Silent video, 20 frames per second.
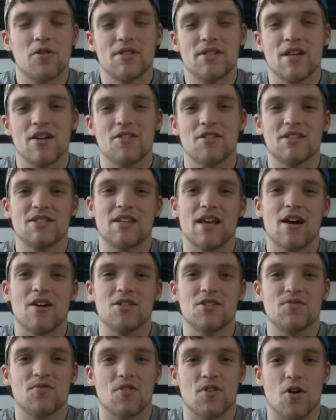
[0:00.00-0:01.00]
to sit on this
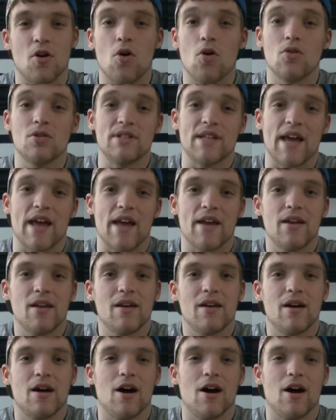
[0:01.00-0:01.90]
couch for a whole day